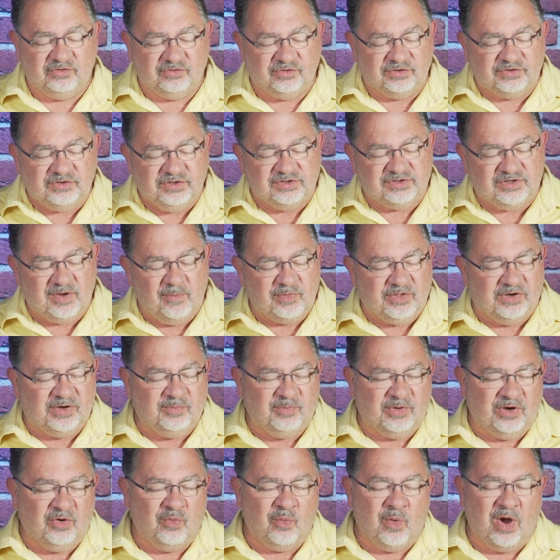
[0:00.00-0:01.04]
So it's just something to
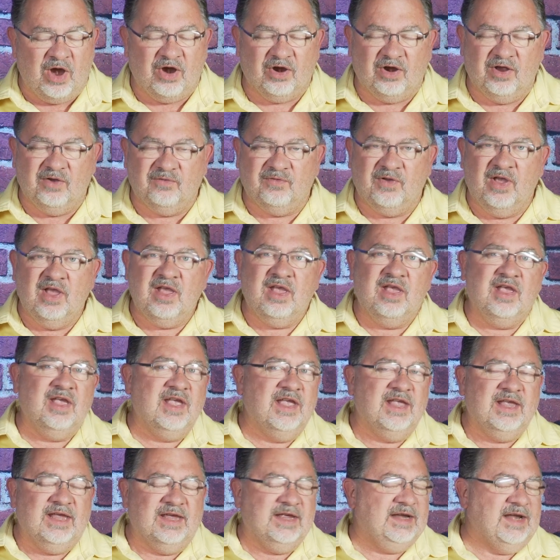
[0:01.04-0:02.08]
be aware of
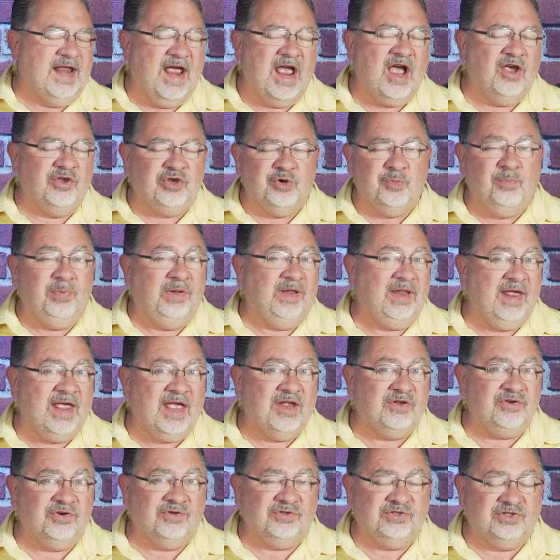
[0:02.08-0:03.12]
in how you
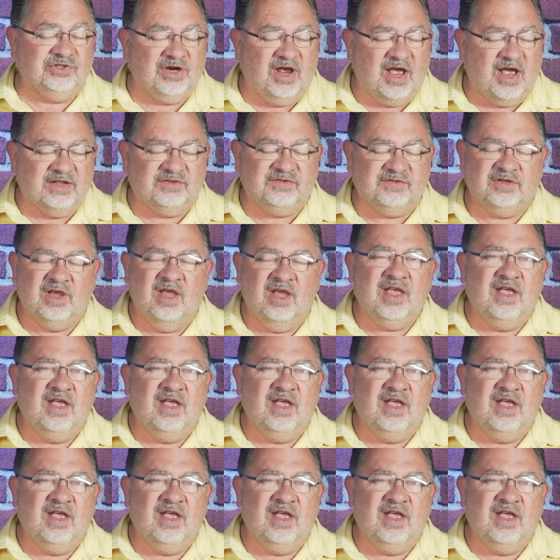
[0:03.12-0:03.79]
plan your shots